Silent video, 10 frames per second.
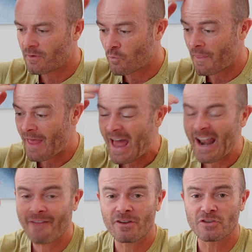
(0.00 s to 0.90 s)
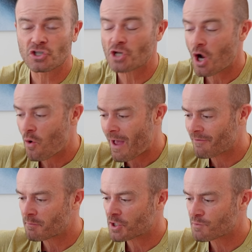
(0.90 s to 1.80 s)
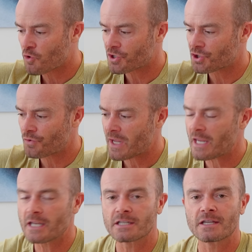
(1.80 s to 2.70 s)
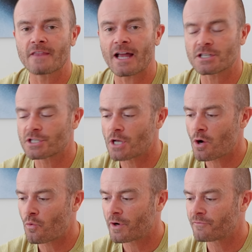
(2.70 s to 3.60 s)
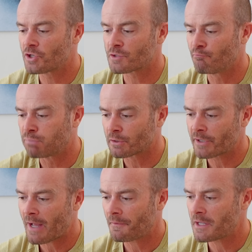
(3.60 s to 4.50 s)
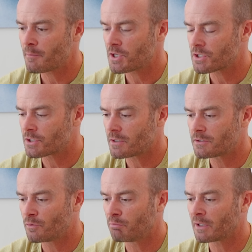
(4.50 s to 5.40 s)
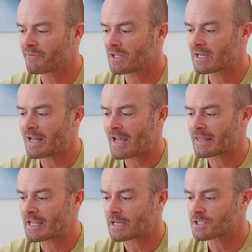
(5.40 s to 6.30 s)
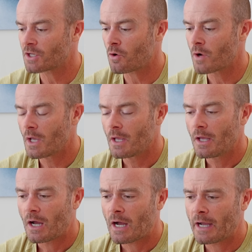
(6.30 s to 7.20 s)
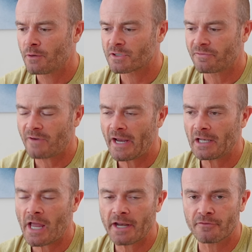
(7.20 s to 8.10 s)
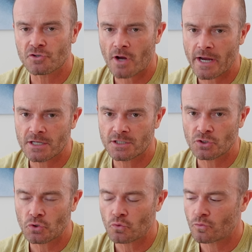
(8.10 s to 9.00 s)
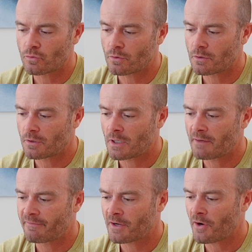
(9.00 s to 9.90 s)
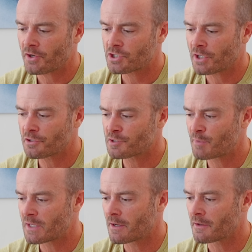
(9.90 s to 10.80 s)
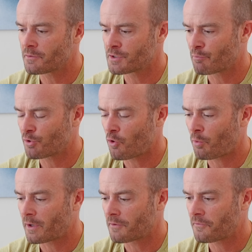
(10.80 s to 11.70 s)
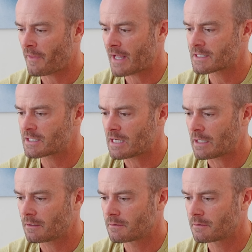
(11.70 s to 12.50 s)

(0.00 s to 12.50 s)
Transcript: with that heavy of a snow, having much more streakiness in that snow would have just blurred out the image to oblivion, I think. So it was a fine line of trying to figure out a shutter speed there that was appropriate for that scene.